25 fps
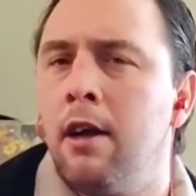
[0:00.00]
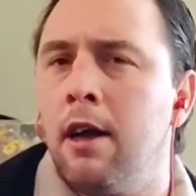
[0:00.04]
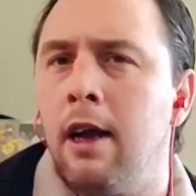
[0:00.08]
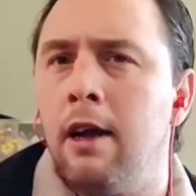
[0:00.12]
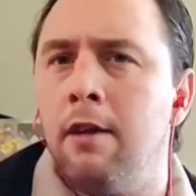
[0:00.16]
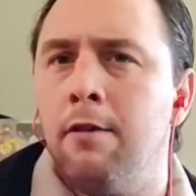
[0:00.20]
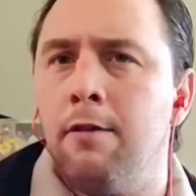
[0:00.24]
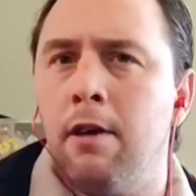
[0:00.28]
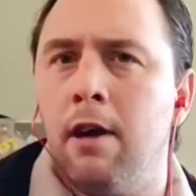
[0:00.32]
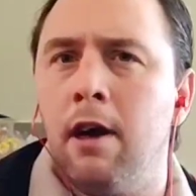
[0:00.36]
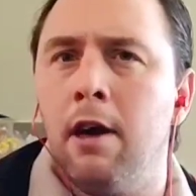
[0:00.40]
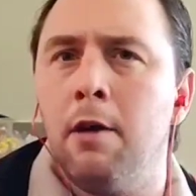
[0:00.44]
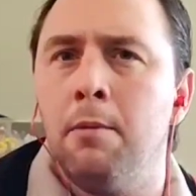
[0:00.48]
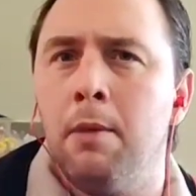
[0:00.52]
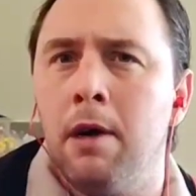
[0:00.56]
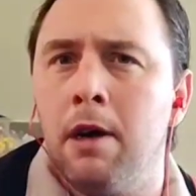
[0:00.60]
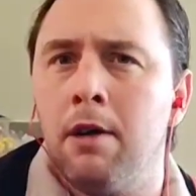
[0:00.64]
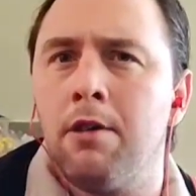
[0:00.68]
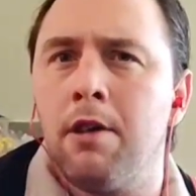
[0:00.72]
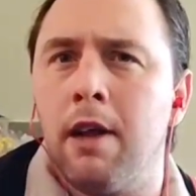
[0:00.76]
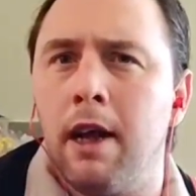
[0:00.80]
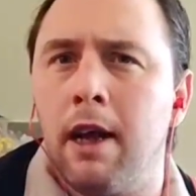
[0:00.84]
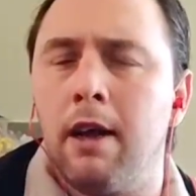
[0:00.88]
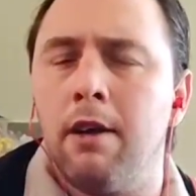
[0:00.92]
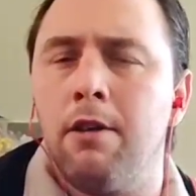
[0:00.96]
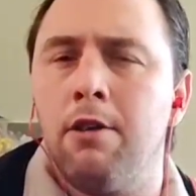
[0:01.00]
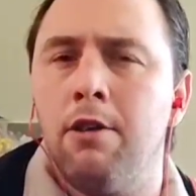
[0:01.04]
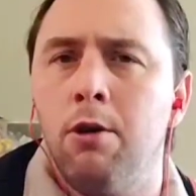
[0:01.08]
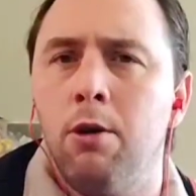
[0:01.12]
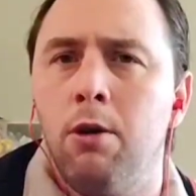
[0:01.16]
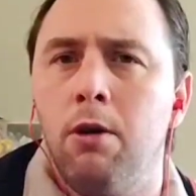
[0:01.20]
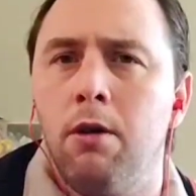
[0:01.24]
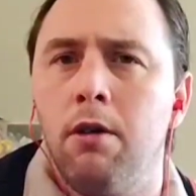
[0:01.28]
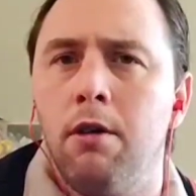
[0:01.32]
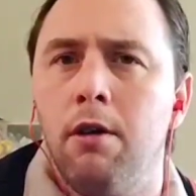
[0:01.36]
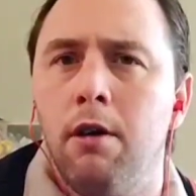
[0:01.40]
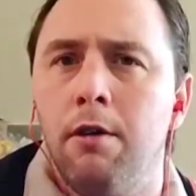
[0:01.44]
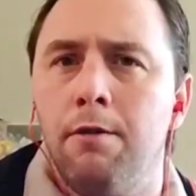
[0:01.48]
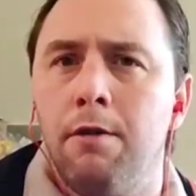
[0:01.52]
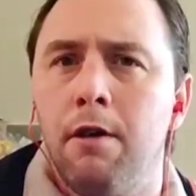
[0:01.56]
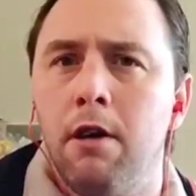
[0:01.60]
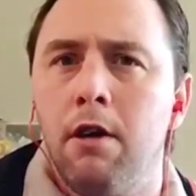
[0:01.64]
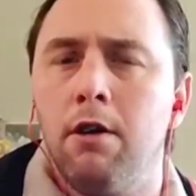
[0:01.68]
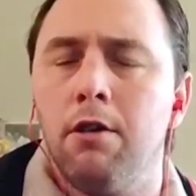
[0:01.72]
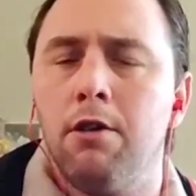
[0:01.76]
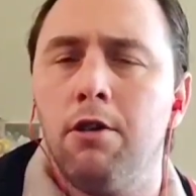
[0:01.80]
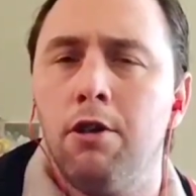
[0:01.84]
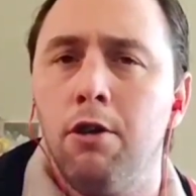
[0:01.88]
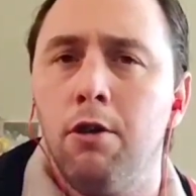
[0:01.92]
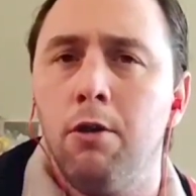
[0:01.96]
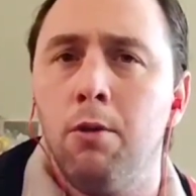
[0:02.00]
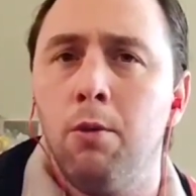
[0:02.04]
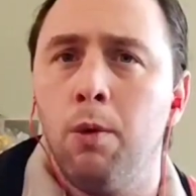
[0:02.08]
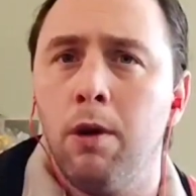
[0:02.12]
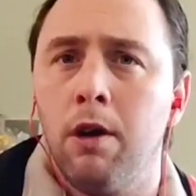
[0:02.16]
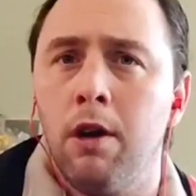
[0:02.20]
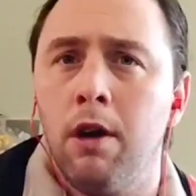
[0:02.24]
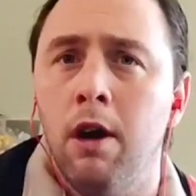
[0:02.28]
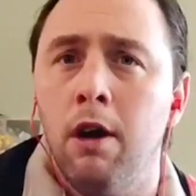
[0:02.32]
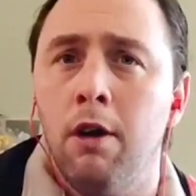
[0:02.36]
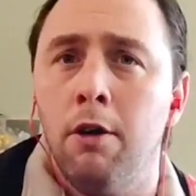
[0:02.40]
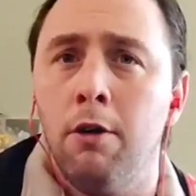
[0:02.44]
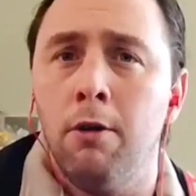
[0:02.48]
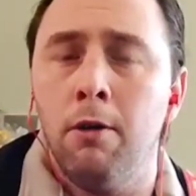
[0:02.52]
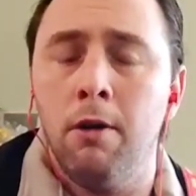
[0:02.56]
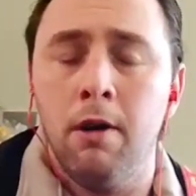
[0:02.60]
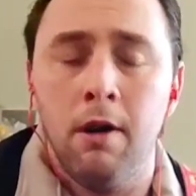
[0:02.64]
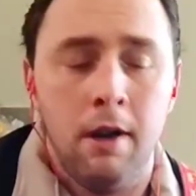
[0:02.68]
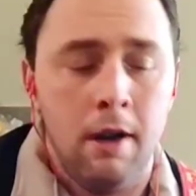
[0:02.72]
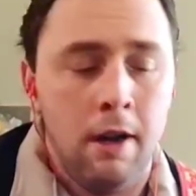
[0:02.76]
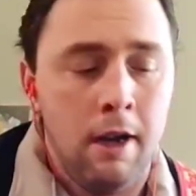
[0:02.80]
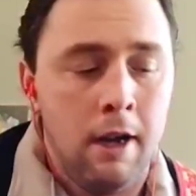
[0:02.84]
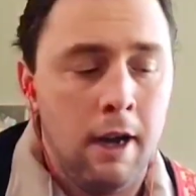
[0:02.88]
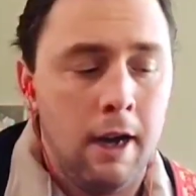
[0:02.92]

and very much like a fiddle tune would go.